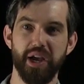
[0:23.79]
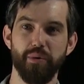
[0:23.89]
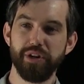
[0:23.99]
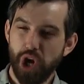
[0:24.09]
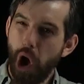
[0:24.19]

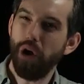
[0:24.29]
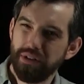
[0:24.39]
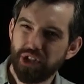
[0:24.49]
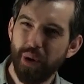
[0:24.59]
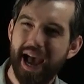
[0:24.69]
which
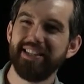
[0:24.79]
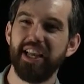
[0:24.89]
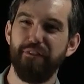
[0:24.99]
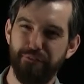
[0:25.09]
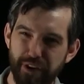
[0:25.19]
also has
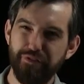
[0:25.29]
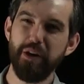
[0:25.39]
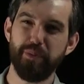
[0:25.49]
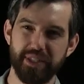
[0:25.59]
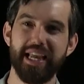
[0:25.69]
a
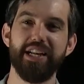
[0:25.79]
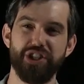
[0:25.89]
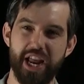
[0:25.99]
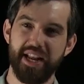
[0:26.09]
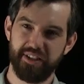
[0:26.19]
50%
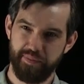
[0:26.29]
chance